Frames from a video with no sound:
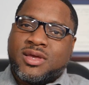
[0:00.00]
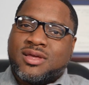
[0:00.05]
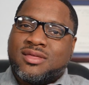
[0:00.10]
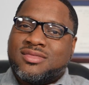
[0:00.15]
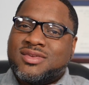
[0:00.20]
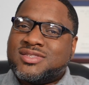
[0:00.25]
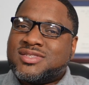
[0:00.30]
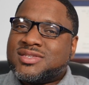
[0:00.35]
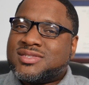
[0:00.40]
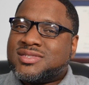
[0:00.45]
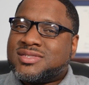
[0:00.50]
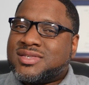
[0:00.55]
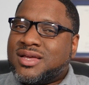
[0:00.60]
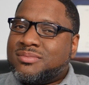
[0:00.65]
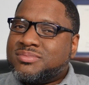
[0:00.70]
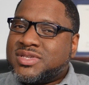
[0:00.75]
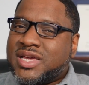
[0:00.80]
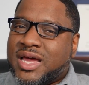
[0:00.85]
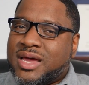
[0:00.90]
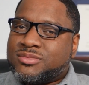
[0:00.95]
This is
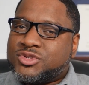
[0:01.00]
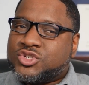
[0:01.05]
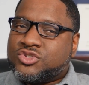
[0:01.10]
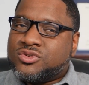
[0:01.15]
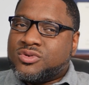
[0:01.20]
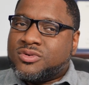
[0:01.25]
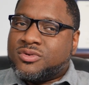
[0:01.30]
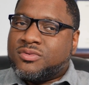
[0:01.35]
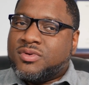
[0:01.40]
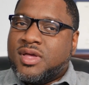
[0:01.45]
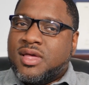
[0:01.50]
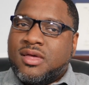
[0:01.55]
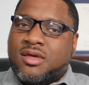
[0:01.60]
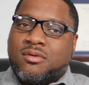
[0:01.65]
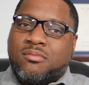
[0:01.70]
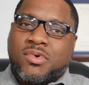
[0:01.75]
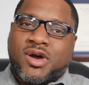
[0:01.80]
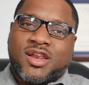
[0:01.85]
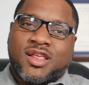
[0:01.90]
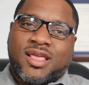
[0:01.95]
sometimes true,
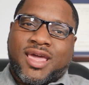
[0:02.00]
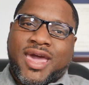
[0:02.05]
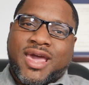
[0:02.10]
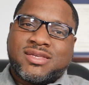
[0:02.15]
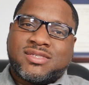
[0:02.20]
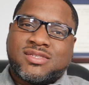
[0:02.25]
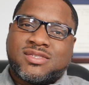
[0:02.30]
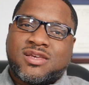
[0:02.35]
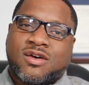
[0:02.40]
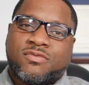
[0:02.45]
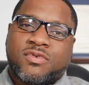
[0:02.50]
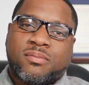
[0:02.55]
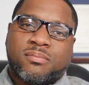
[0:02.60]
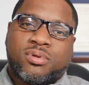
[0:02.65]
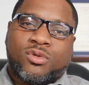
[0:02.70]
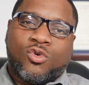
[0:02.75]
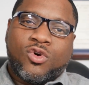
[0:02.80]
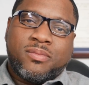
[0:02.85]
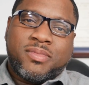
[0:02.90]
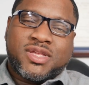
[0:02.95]
but in cases of
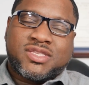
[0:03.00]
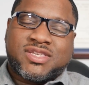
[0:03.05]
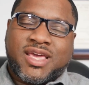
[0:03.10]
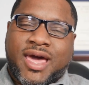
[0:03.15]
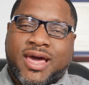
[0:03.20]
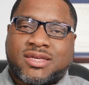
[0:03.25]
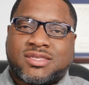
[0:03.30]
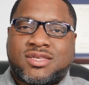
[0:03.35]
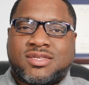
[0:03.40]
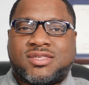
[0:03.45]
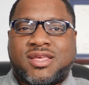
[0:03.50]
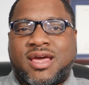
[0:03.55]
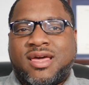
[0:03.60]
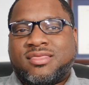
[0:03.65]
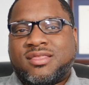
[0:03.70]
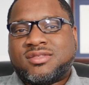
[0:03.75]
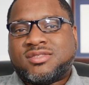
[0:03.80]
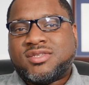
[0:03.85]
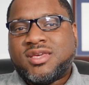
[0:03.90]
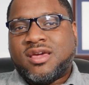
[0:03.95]
employment taxes
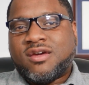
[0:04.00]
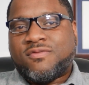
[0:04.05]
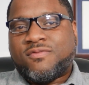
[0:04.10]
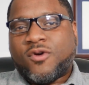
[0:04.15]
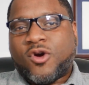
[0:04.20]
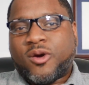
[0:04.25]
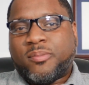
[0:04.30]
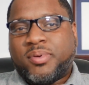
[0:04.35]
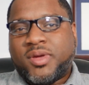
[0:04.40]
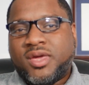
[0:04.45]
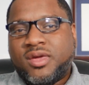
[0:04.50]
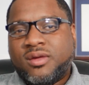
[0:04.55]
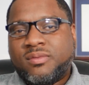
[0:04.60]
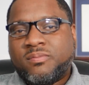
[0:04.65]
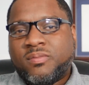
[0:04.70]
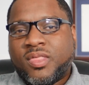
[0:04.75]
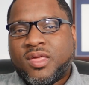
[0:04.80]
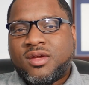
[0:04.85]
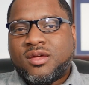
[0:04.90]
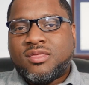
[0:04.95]
and the TFRP,
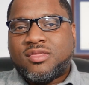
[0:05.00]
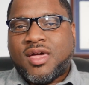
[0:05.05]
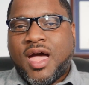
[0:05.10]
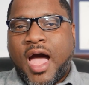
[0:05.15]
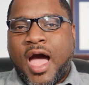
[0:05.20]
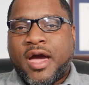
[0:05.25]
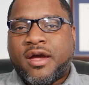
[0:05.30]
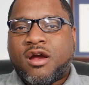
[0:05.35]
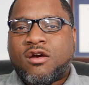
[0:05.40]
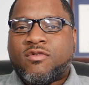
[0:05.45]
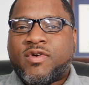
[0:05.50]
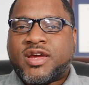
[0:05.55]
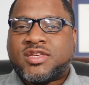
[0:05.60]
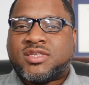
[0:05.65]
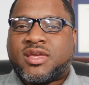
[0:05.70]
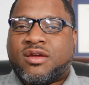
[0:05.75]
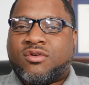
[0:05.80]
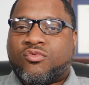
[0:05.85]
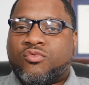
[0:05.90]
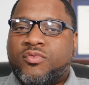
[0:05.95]
the
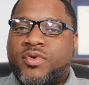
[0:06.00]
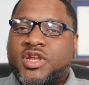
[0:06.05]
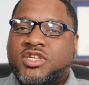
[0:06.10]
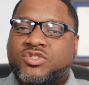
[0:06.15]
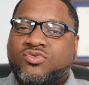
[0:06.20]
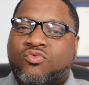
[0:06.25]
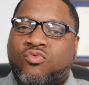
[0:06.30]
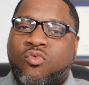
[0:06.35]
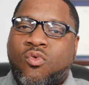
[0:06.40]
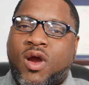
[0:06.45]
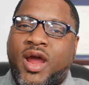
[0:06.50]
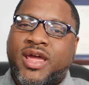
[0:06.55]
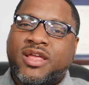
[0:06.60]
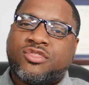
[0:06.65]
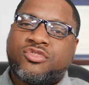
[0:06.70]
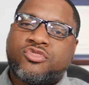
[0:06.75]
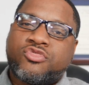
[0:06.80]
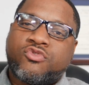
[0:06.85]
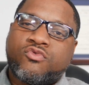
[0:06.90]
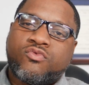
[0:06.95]
IRS can reach
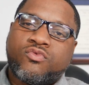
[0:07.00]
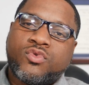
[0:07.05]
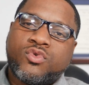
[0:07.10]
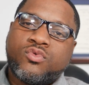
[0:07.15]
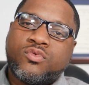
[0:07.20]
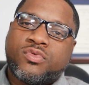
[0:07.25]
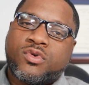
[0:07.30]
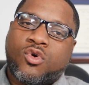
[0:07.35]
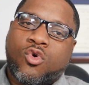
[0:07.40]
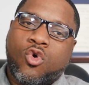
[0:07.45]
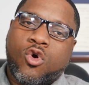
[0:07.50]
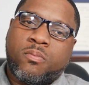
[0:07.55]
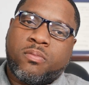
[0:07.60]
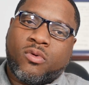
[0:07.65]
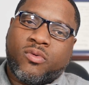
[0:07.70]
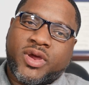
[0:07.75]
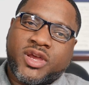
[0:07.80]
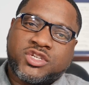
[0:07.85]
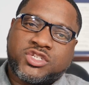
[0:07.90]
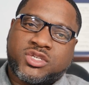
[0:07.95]
right through the
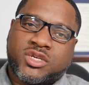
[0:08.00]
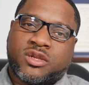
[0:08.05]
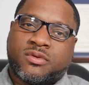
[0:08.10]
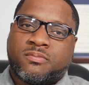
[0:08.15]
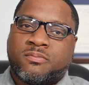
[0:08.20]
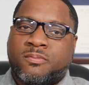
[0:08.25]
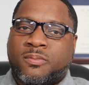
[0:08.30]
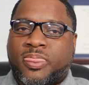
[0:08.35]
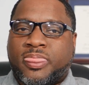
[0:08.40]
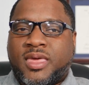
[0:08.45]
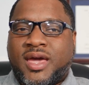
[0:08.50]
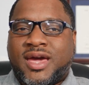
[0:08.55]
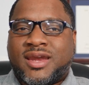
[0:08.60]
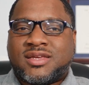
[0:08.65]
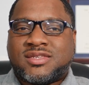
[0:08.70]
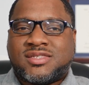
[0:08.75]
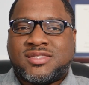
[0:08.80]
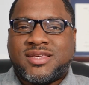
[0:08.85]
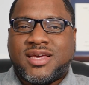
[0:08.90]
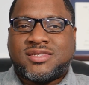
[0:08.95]
corporation and
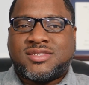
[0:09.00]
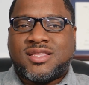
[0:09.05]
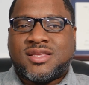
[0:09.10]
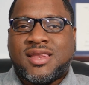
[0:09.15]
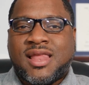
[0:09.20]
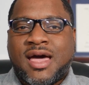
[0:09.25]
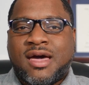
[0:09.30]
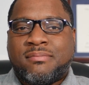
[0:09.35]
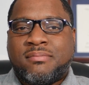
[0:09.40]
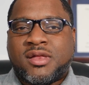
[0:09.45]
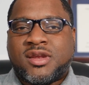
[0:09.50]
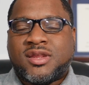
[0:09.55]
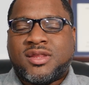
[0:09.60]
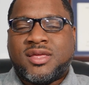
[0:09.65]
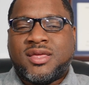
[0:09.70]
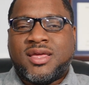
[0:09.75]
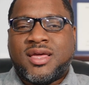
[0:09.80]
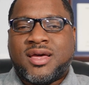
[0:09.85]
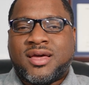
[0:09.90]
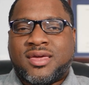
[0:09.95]
assess the
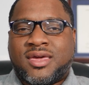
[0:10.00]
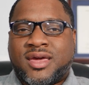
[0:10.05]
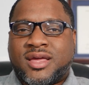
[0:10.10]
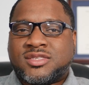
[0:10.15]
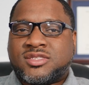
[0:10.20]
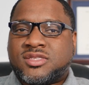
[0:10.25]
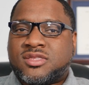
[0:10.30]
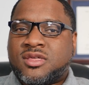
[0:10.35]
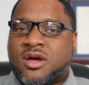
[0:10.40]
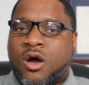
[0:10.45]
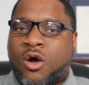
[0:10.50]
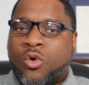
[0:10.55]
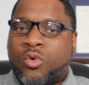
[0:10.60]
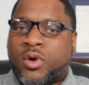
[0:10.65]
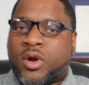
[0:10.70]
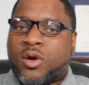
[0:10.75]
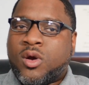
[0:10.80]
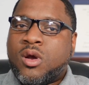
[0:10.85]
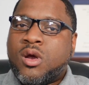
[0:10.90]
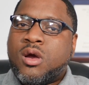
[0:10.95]
liability against the
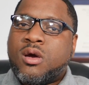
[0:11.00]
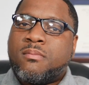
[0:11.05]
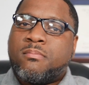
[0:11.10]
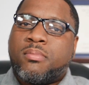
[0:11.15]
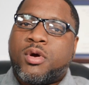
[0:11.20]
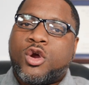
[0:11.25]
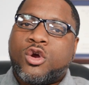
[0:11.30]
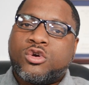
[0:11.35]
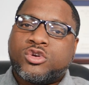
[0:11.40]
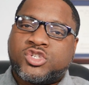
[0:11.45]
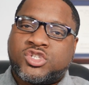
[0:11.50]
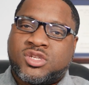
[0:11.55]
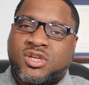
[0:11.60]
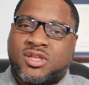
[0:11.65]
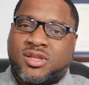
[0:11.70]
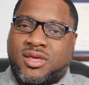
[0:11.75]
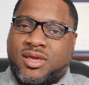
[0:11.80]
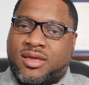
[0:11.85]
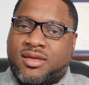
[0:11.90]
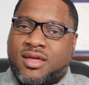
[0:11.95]
owner
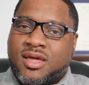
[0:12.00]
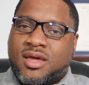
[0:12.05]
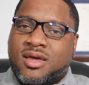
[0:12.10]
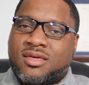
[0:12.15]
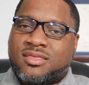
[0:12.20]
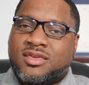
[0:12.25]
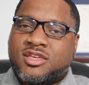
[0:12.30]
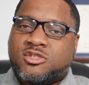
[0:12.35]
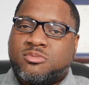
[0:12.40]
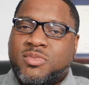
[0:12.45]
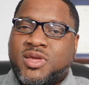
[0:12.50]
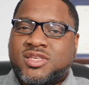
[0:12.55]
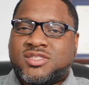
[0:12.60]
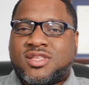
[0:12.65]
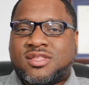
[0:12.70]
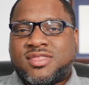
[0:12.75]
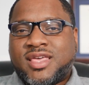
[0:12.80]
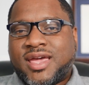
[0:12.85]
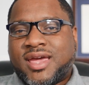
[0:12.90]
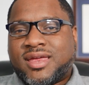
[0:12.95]
personally. This means
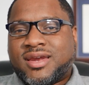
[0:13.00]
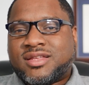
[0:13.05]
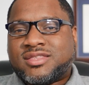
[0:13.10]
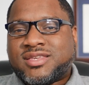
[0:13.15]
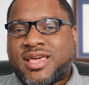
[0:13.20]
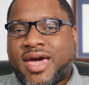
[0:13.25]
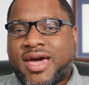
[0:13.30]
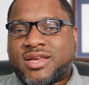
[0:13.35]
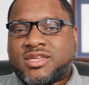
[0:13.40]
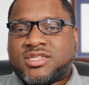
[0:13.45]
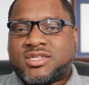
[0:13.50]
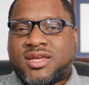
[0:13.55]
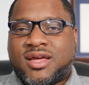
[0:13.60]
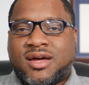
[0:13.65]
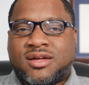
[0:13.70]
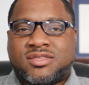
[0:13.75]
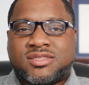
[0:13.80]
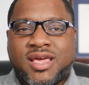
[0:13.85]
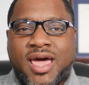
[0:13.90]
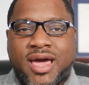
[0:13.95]
that they can attach
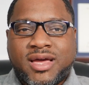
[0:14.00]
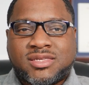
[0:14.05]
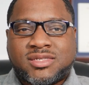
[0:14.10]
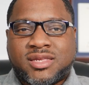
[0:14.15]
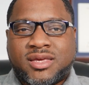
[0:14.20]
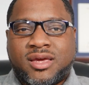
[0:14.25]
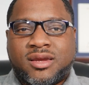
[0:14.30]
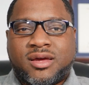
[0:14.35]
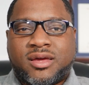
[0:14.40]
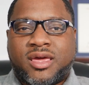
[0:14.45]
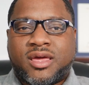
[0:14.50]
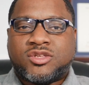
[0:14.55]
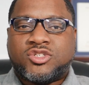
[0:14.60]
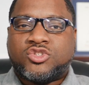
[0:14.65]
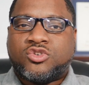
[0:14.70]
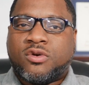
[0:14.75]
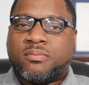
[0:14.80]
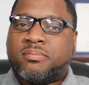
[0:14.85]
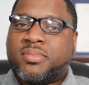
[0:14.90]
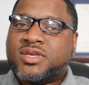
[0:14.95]
a tax lien
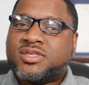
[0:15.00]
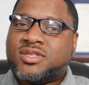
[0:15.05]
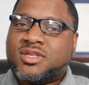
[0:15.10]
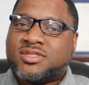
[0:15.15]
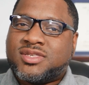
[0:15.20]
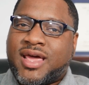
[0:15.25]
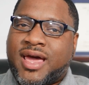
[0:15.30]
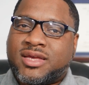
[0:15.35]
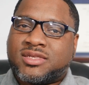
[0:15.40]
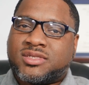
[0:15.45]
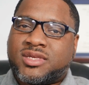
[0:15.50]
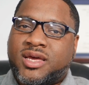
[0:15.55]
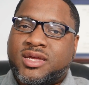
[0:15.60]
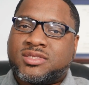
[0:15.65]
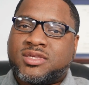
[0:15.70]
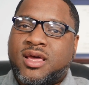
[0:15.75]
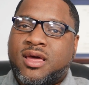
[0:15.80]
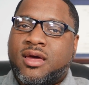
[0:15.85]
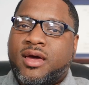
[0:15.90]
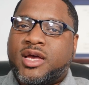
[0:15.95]
against your business
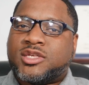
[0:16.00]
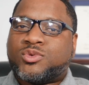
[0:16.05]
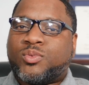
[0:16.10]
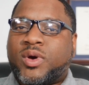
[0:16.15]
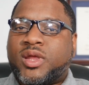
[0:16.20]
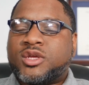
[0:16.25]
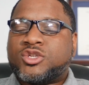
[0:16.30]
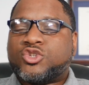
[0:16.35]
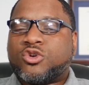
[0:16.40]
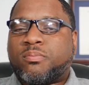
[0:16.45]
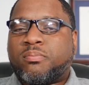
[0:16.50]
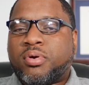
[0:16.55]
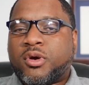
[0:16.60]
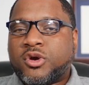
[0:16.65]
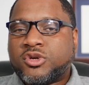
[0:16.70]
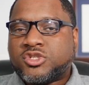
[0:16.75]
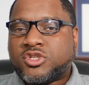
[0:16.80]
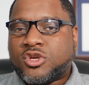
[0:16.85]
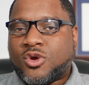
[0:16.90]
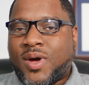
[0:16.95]
assets as well as your
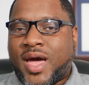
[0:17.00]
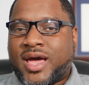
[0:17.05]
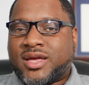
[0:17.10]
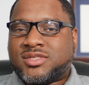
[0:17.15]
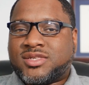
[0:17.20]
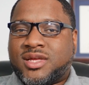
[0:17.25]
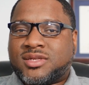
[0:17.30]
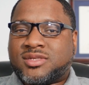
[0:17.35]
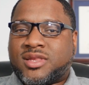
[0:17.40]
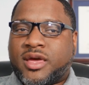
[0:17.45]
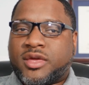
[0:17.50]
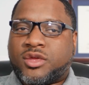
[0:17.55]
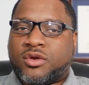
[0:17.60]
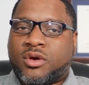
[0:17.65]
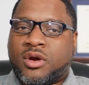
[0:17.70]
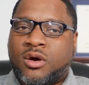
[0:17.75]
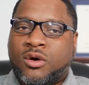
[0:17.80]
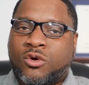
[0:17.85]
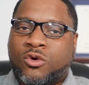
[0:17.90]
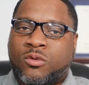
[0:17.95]
personal assets like
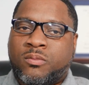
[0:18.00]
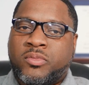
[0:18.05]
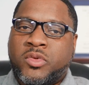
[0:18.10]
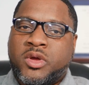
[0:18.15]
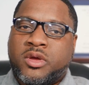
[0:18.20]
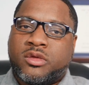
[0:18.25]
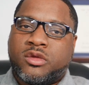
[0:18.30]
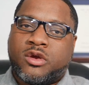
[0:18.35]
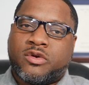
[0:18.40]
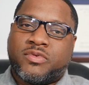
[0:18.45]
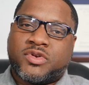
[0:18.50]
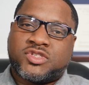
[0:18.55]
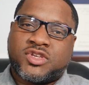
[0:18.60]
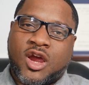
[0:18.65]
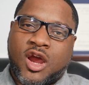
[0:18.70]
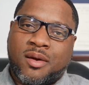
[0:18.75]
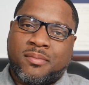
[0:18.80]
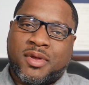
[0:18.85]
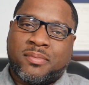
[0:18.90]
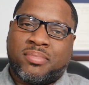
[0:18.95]
your home, your
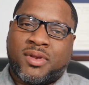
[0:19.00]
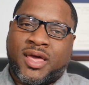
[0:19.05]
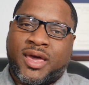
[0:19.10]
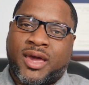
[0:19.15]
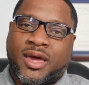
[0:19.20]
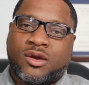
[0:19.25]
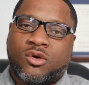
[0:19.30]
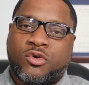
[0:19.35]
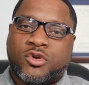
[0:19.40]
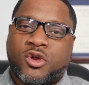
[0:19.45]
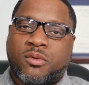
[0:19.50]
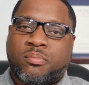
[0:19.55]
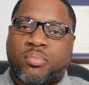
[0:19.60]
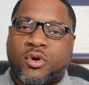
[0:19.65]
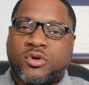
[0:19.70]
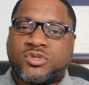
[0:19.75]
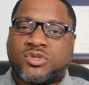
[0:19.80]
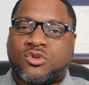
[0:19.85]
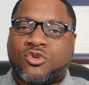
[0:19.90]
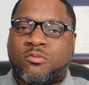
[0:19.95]
retirement plan, or your
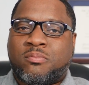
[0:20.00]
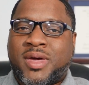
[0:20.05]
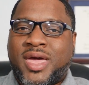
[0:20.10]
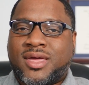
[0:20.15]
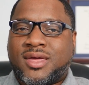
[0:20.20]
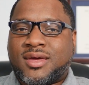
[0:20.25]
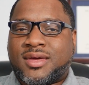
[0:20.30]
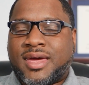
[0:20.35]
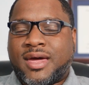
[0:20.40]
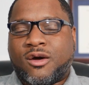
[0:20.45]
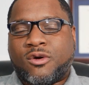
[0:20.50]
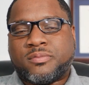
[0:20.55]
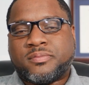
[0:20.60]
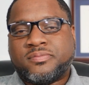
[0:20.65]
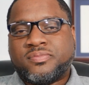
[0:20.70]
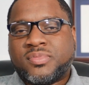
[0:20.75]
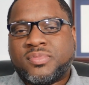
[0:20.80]
personal bank account.